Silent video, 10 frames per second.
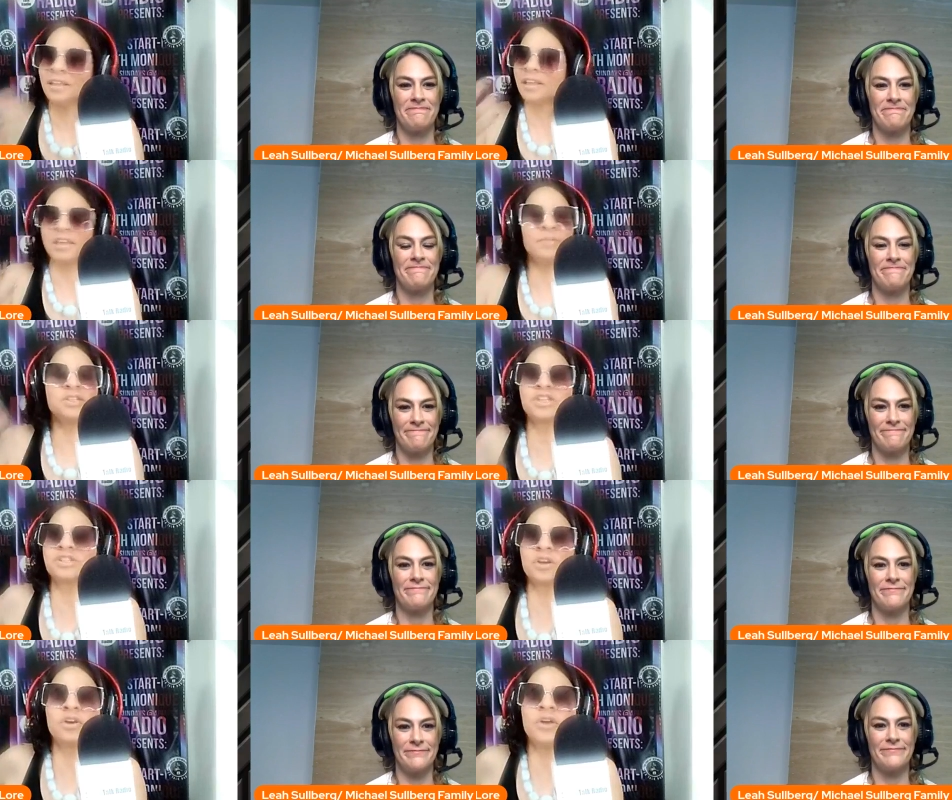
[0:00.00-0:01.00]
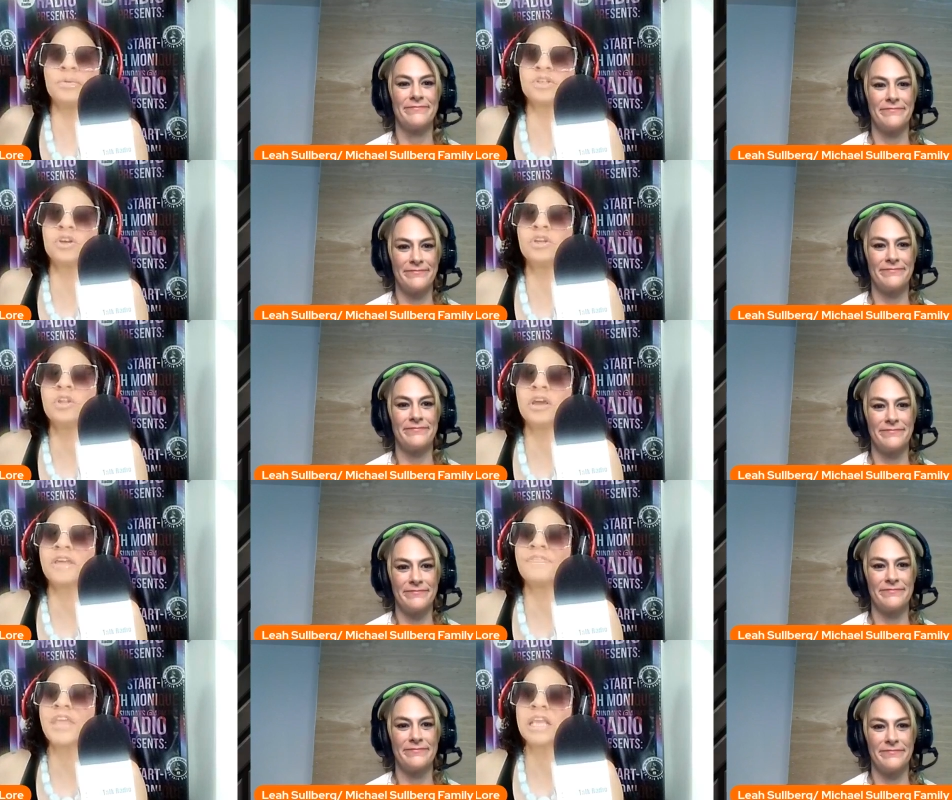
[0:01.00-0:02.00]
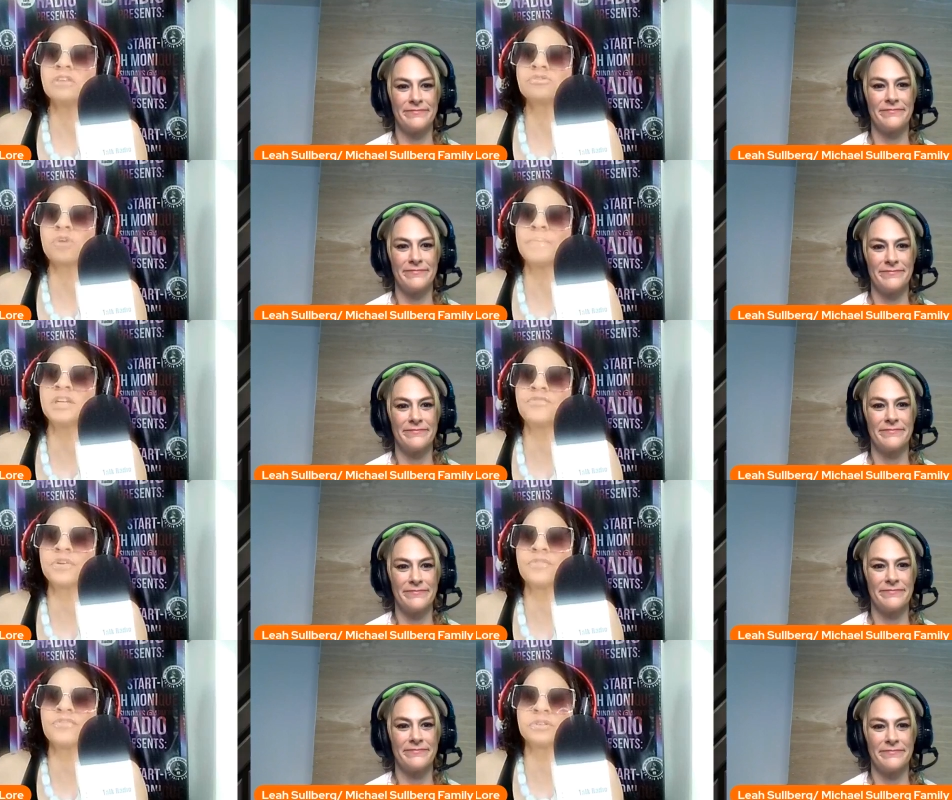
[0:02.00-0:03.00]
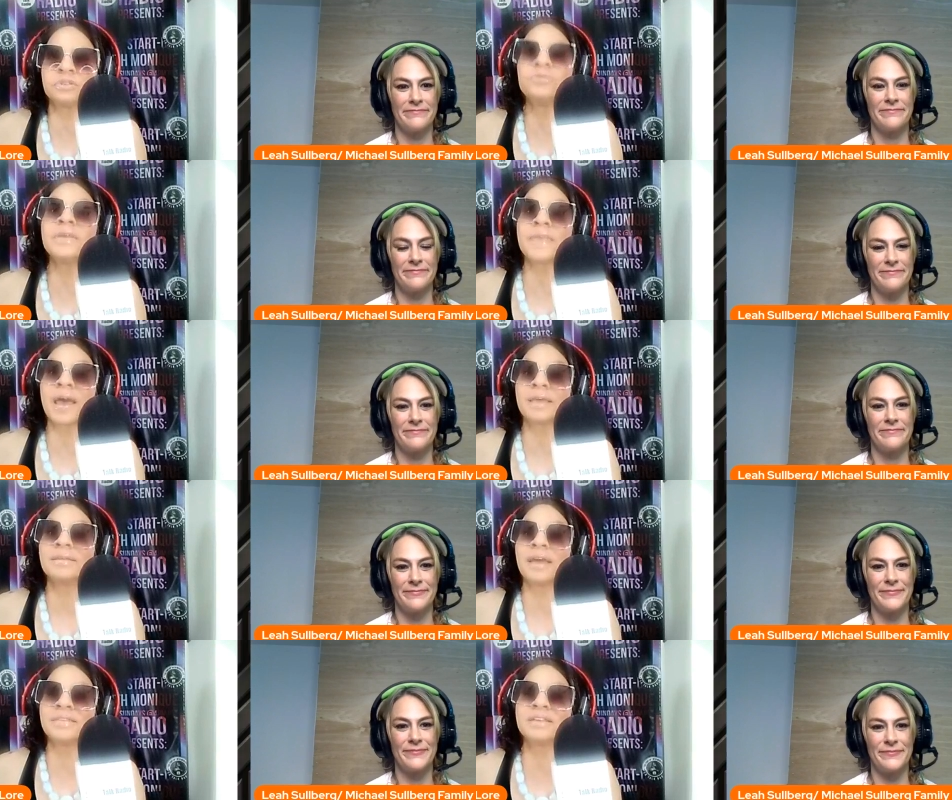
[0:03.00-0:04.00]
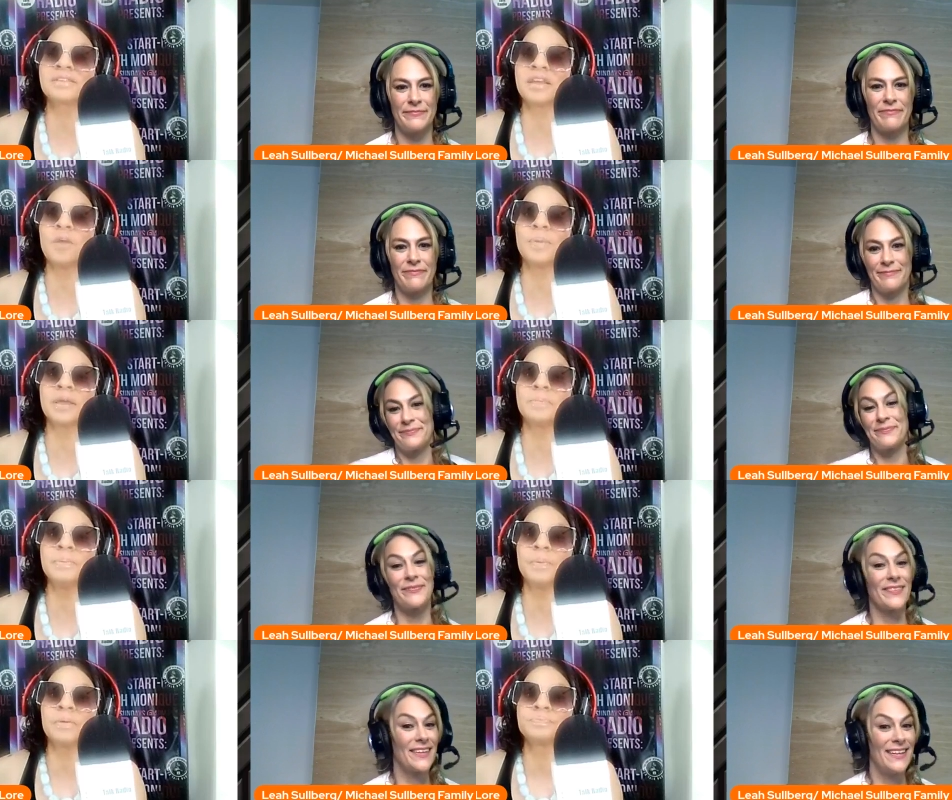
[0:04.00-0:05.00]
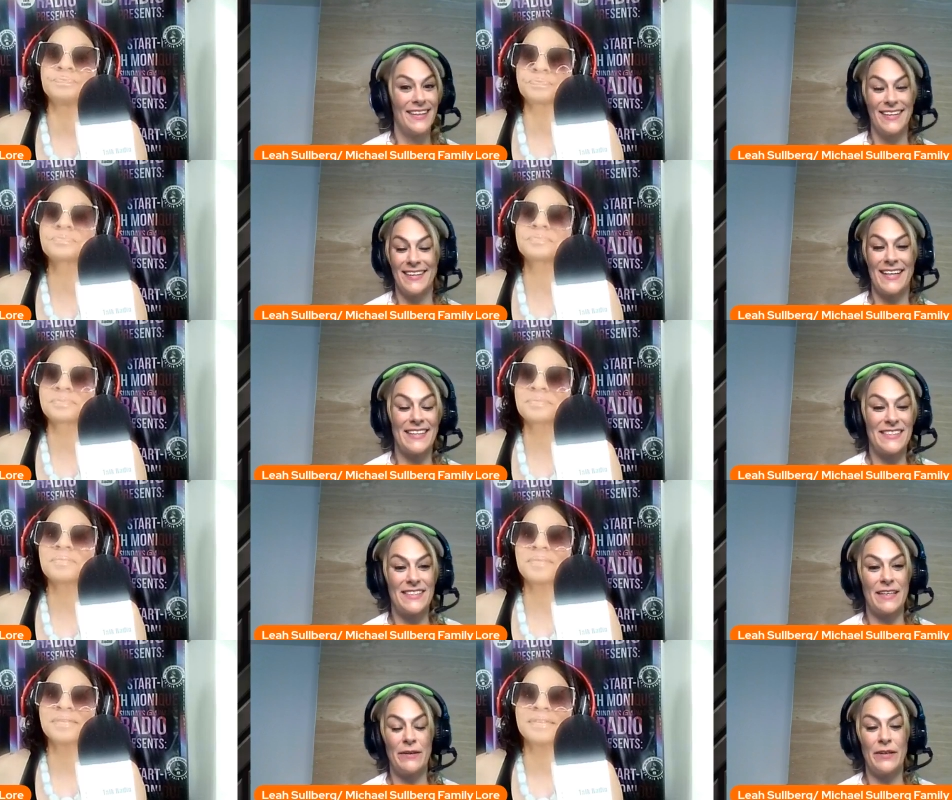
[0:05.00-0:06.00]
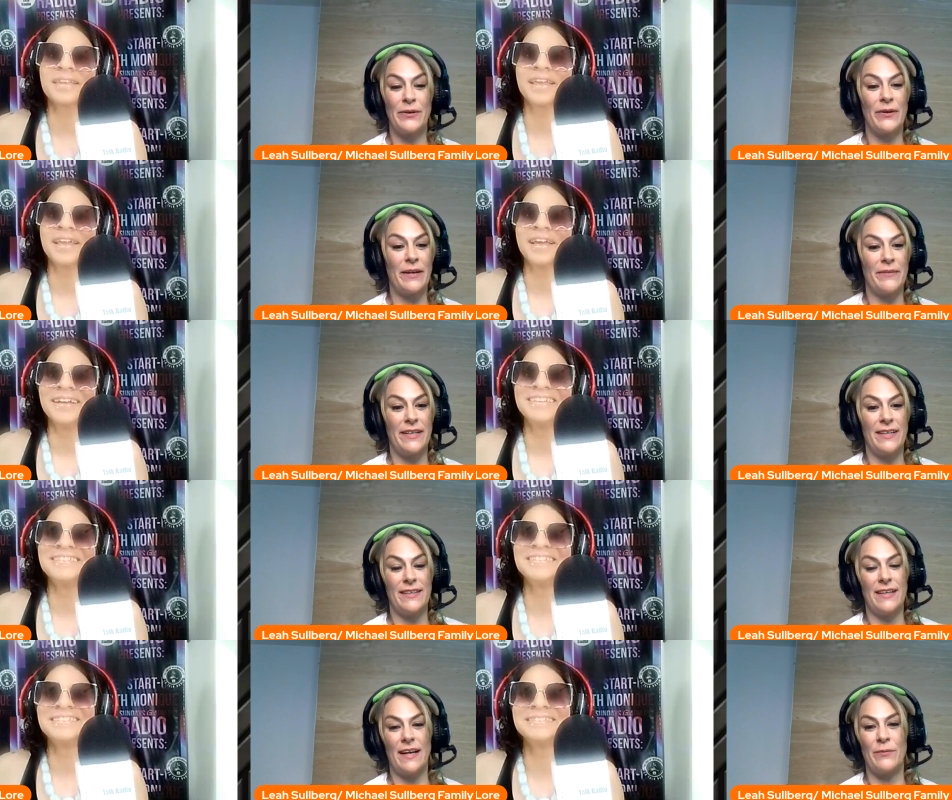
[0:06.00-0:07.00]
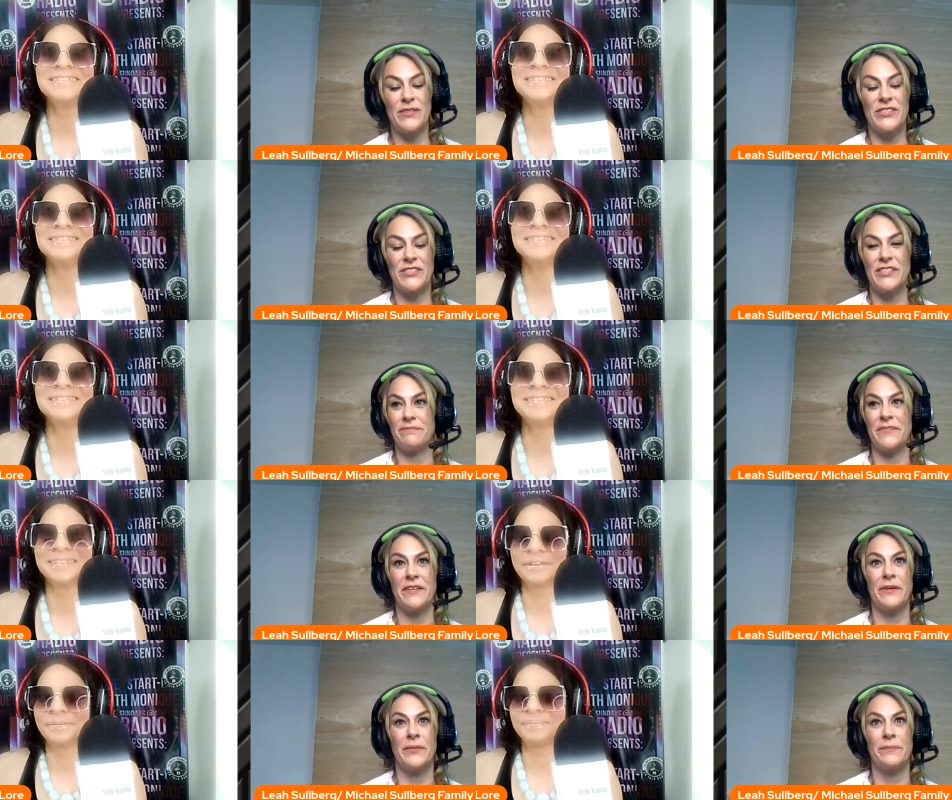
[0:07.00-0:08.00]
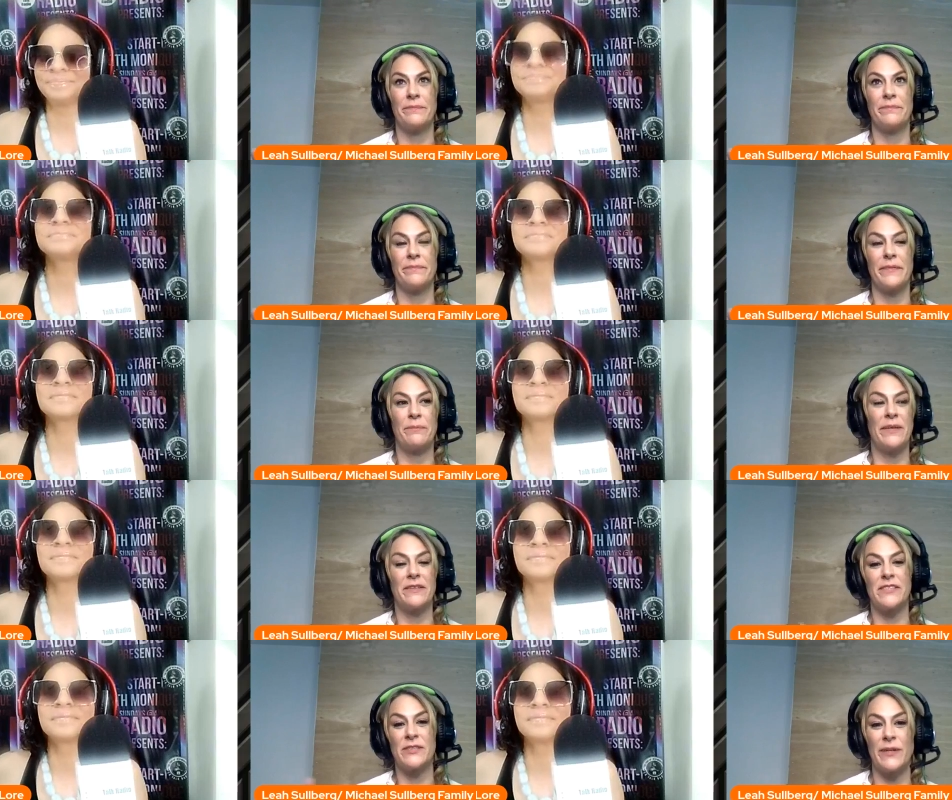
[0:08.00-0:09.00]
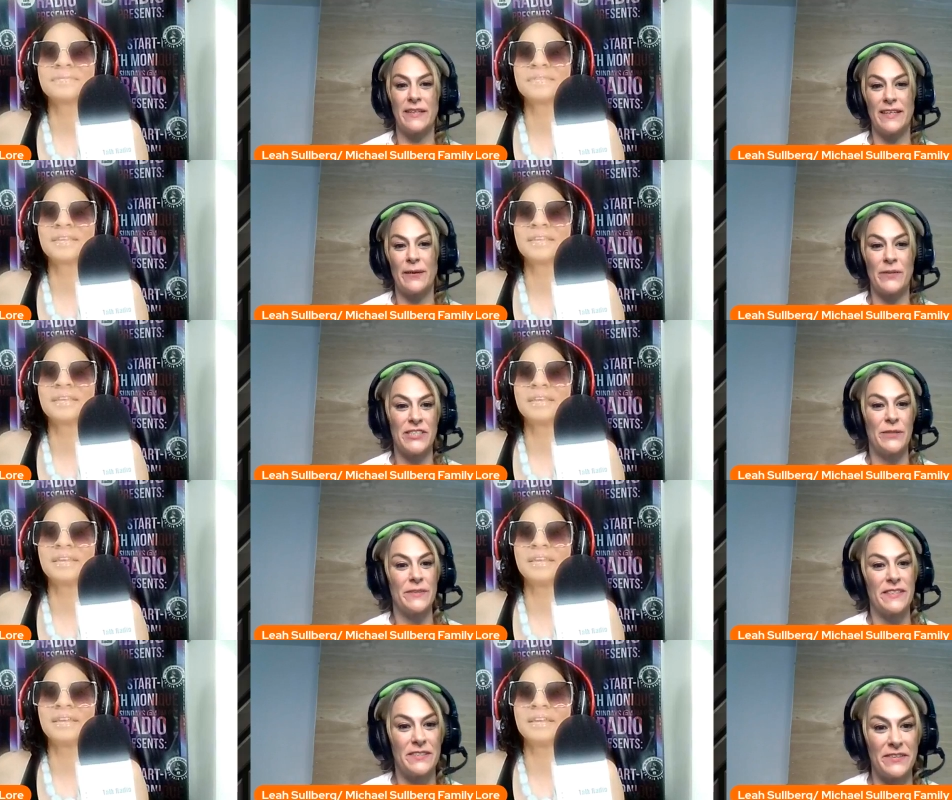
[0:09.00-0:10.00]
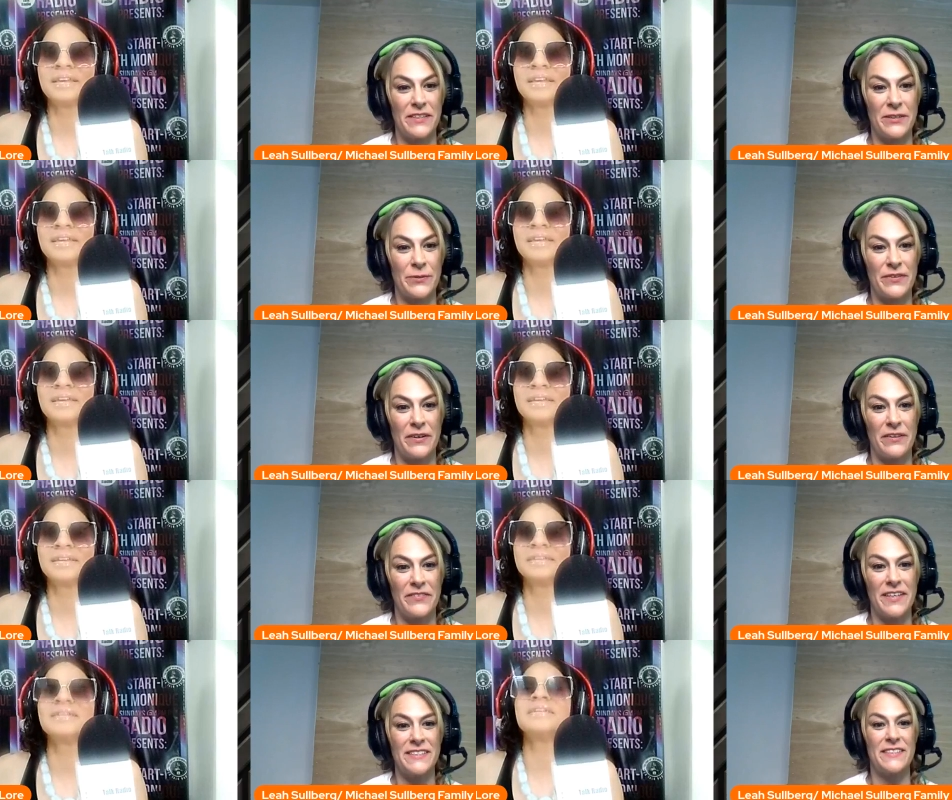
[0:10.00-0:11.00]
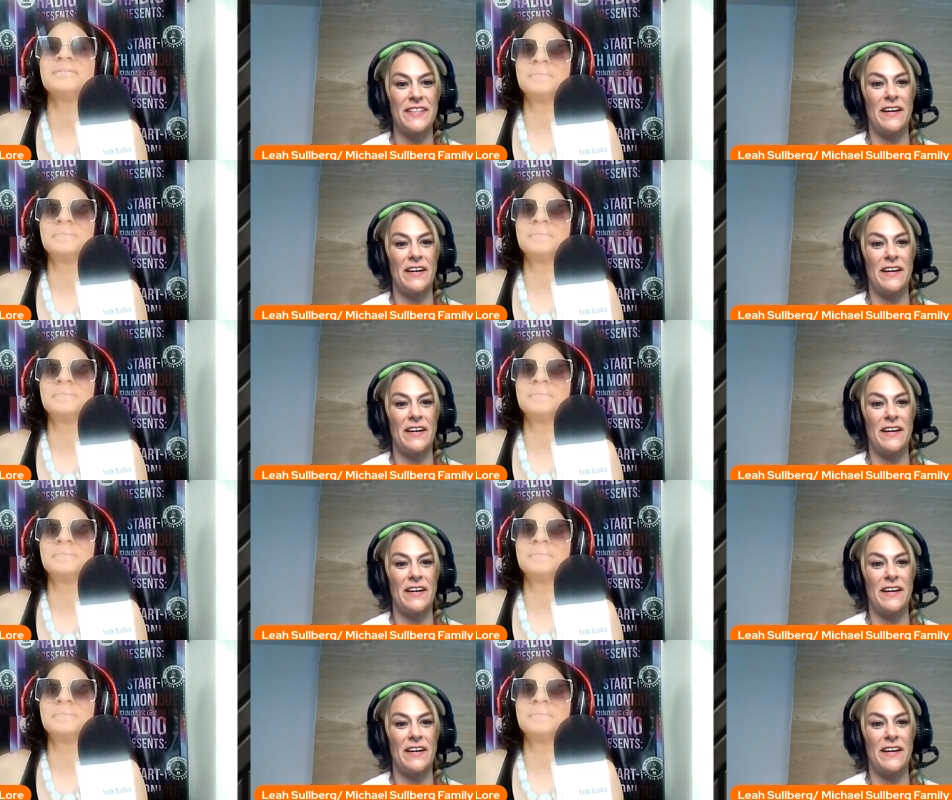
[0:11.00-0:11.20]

Speaker 1: it was just a, it was a good look. And thank you so much for for doing that. I think it's going to help a lot of people.
Speaker 2: That's you know, I mean, I wish you know, bittersweetly, I wish he was still here with all of us.